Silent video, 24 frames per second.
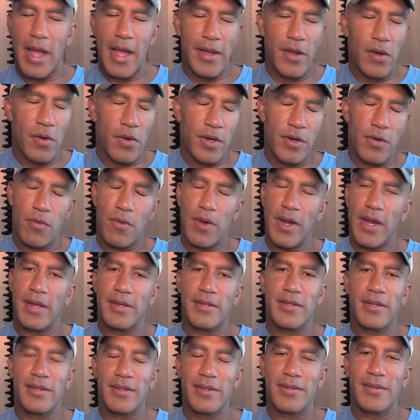I, I go on a
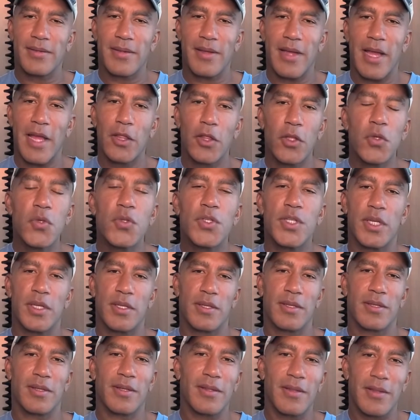rant. I lose
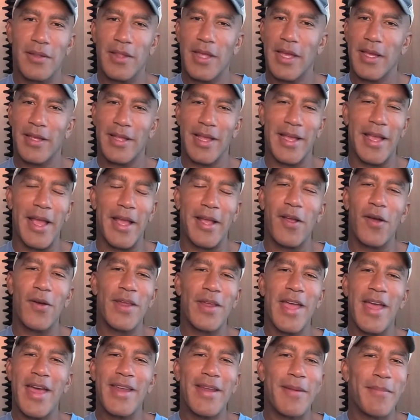it. Like like I
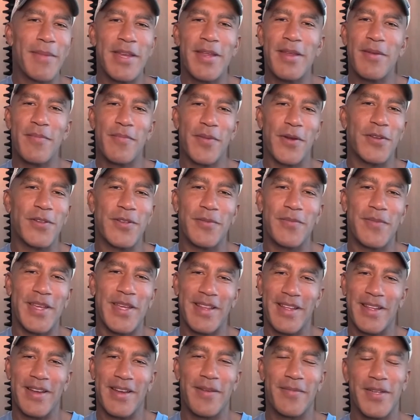go to Head. I'm in an in-person
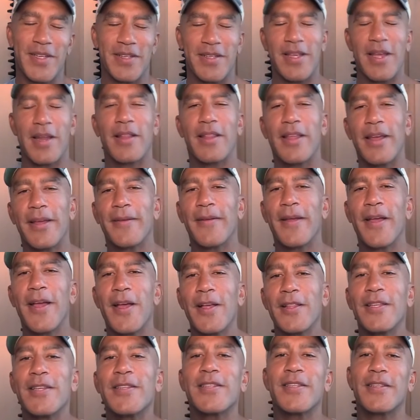meeting, and I'm just kind of like,
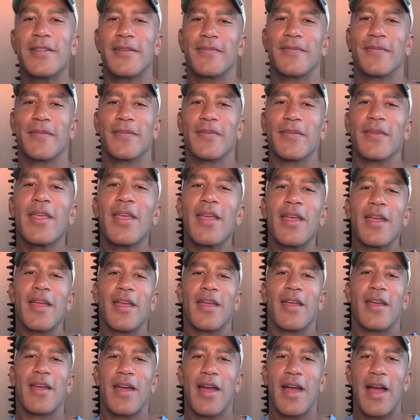listen,
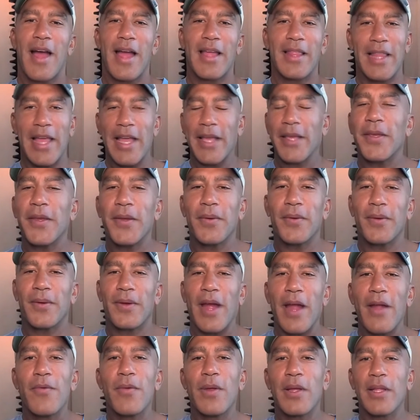I like
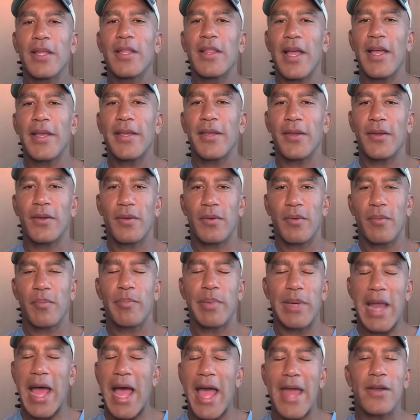you. I really like you,
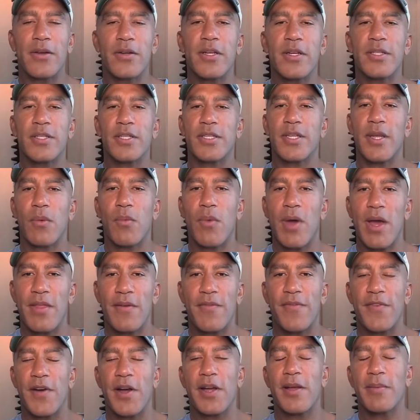but I don't understand
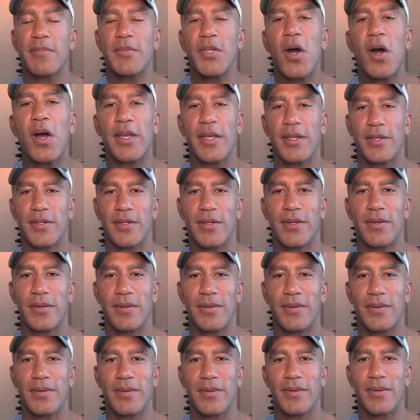why the fuck I'm talking to
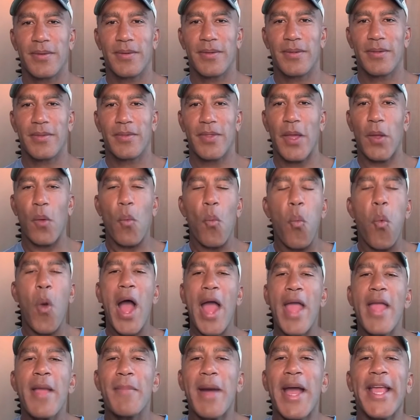you. Like,
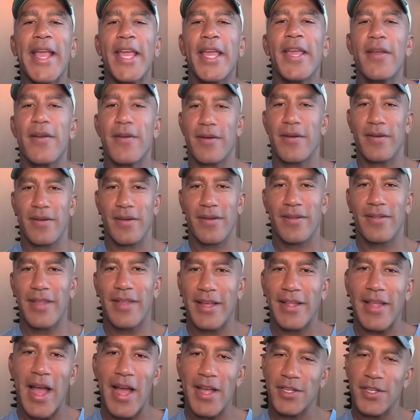why am I here?
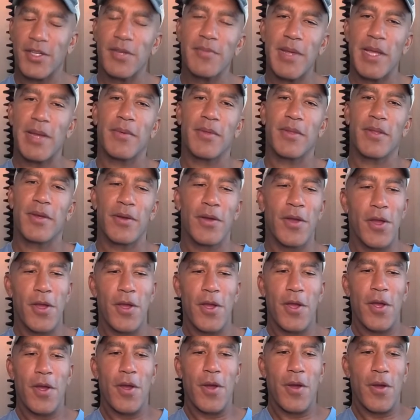Like, I should be able to
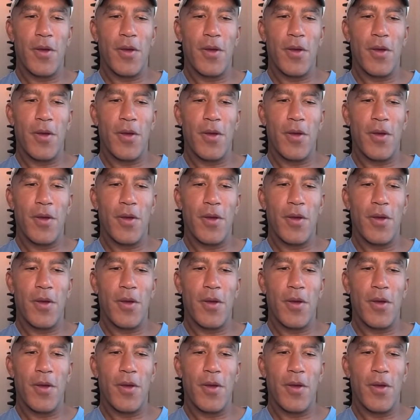